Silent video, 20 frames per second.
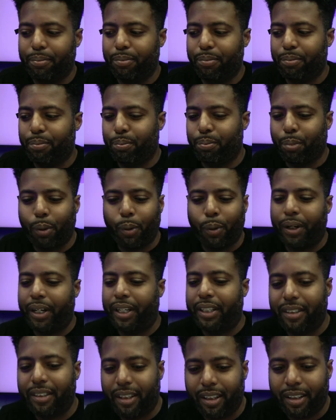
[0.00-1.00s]
boy
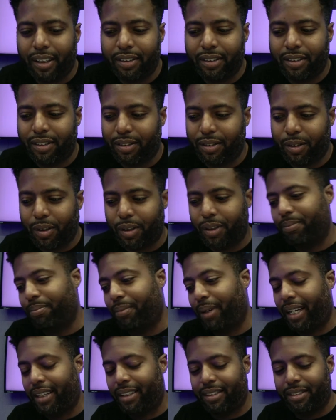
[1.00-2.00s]
does or
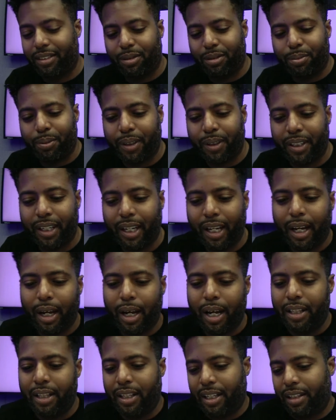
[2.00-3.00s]
man at this point. Yeah.
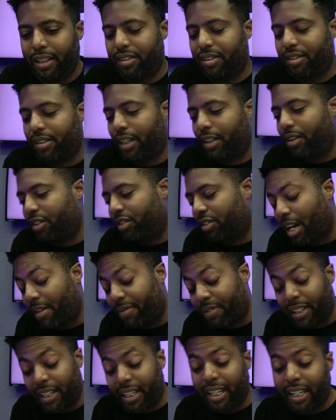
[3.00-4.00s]
And then the stuff
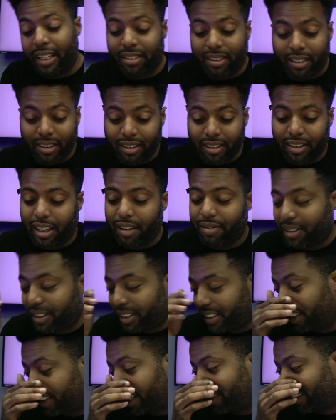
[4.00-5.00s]
that he gets and the stuff that he
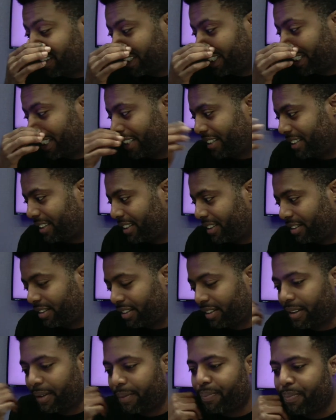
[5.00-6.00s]
doesn't get
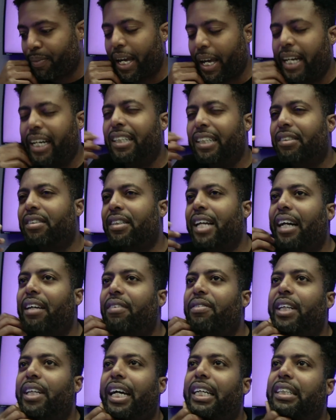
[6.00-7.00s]
is, and it's not
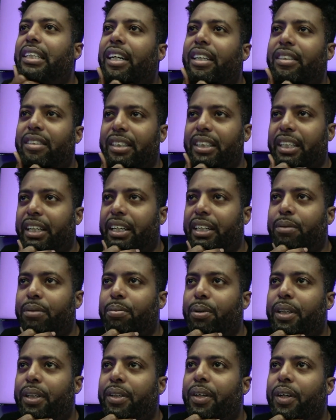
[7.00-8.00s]
even that he doesn't get it,
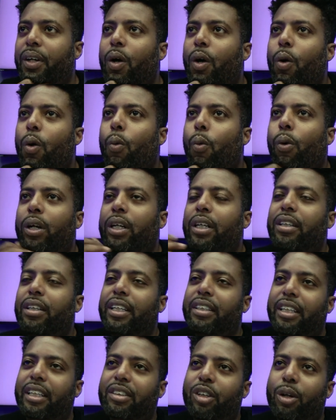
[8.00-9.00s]
but one of the
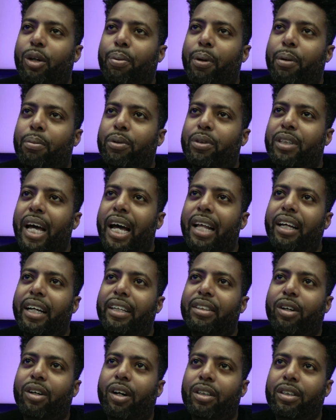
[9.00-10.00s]
things I tell people is kind of like talking to